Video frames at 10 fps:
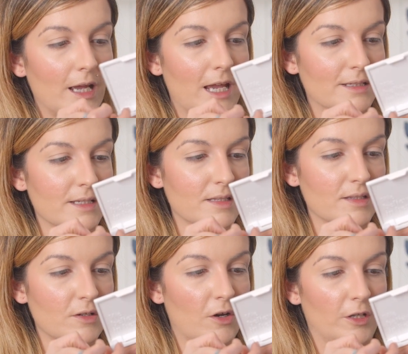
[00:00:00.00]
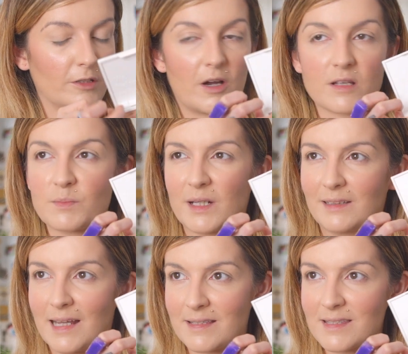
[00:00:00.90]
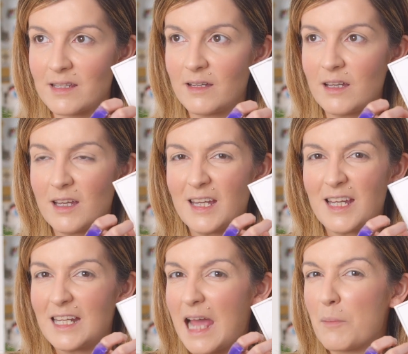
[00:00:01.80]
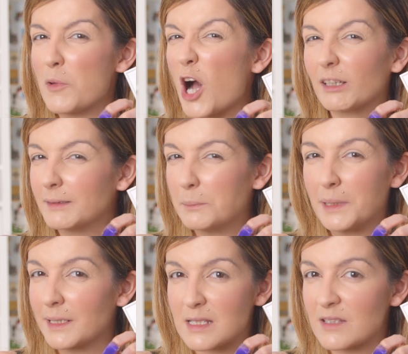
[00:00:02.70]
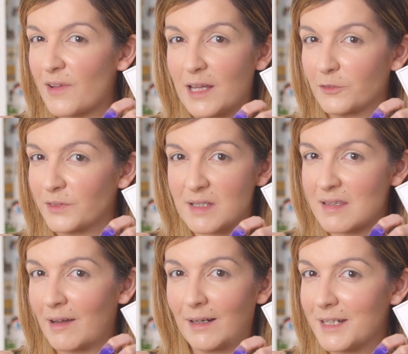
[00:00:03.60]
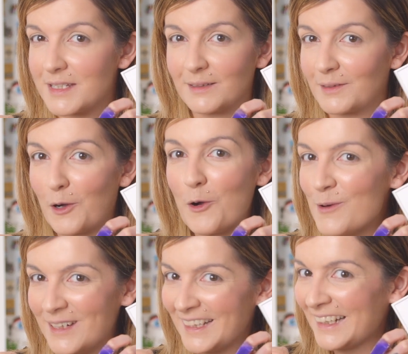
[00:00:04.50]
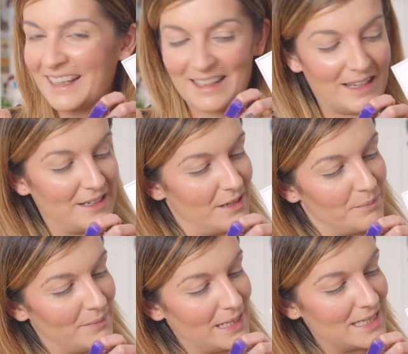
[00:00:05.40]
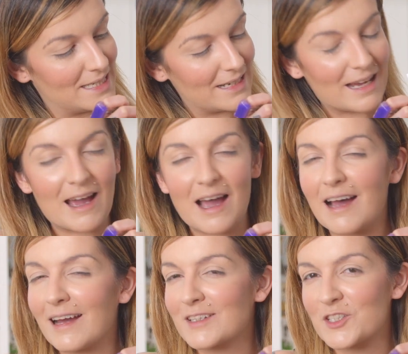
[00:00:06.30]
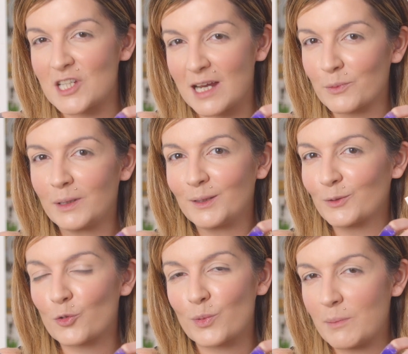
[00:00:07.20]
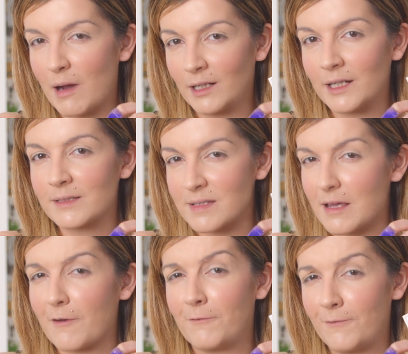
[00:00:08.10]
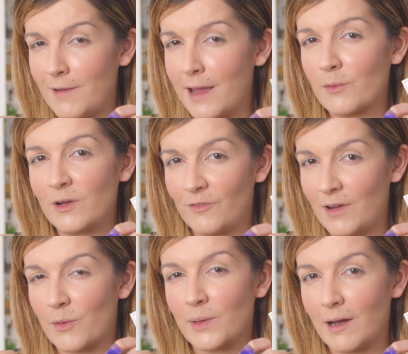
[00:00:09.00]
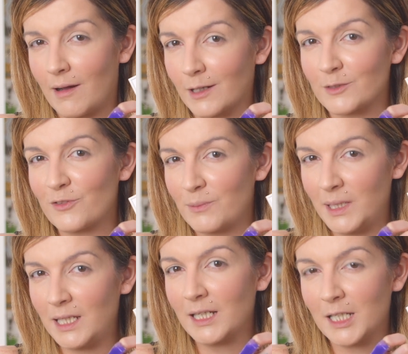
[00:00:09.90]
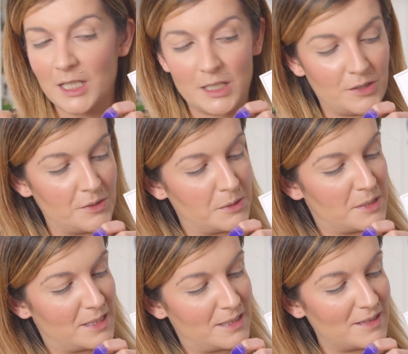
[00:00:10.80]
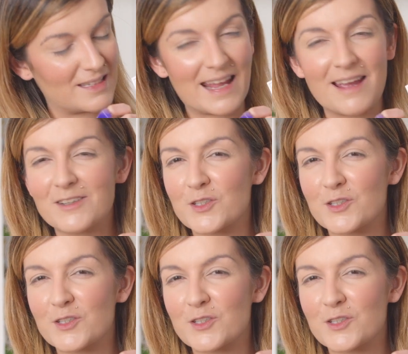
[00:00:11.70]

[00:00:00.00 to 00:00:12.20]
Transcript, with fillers: And this is called Cosmic Dancer. I'm not the biggest fan of this highlighter though. Gotta admit, in general, cream highlighters are very, very hard for me because they are